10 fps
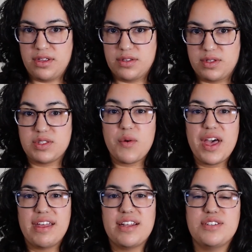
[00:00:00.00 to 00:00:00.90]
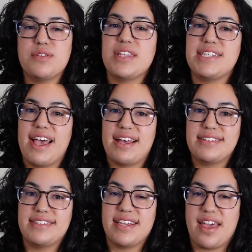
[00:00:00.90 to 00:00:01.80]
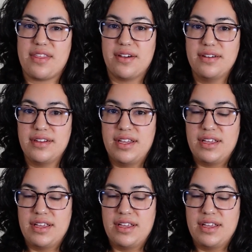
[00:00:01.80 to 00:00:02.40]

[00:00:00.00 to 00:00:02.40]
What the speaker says: So let's go ahead and do the test together.